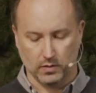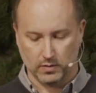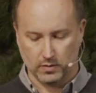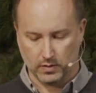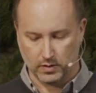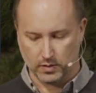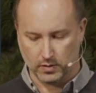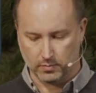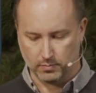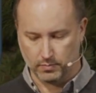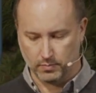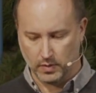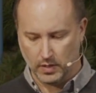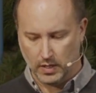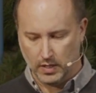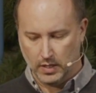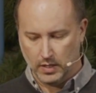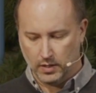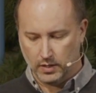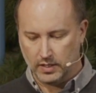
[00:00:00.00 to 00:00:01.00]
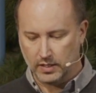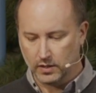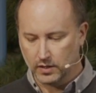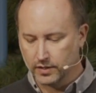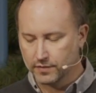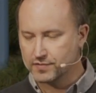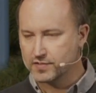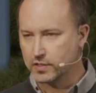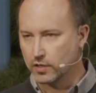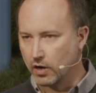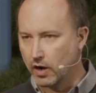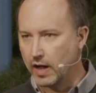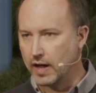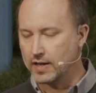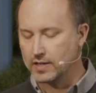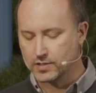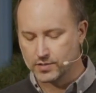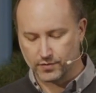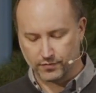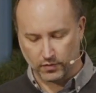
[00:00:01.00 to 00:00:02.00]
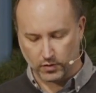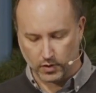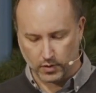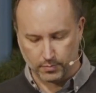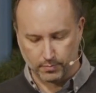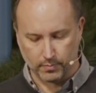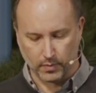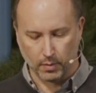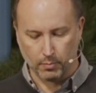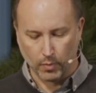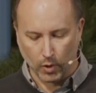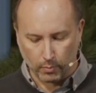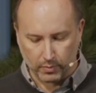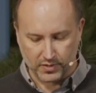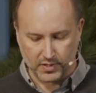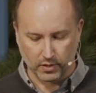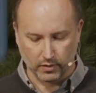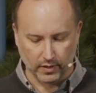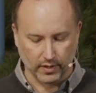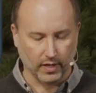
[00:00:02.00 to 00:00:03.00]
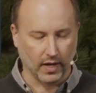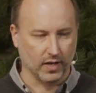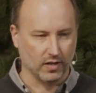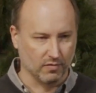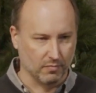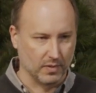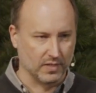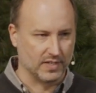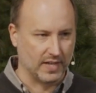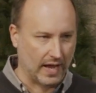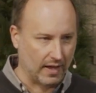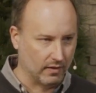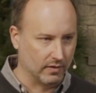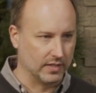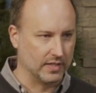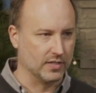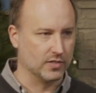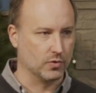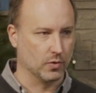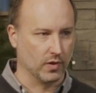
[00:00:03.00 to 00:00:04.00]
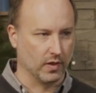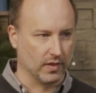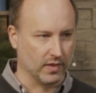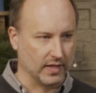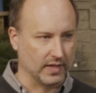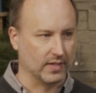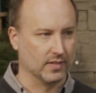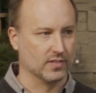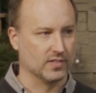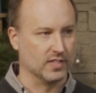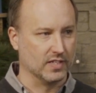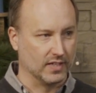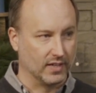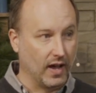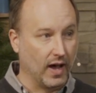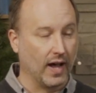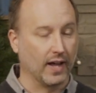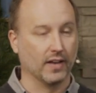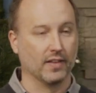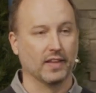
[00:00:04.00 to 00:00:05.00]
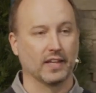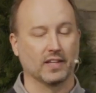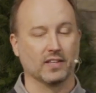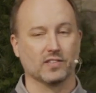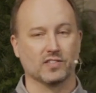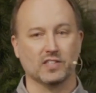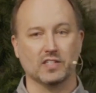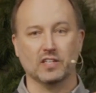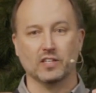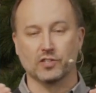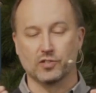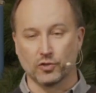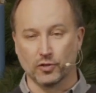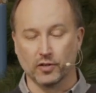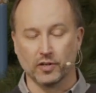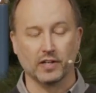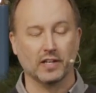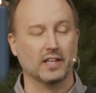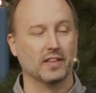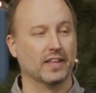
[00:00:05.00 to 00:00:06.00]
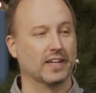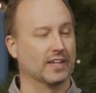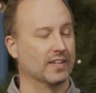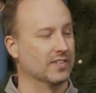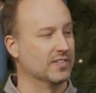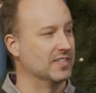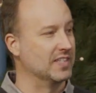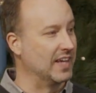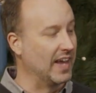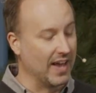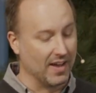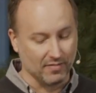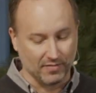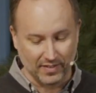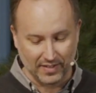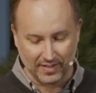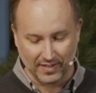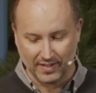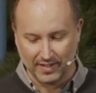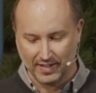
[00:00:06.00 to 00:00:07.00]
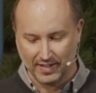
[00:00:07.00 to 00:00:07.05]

Um, he lifts their eyes from a momentary kind of mentality so that they can see God and they can see eternity, they can see heaven.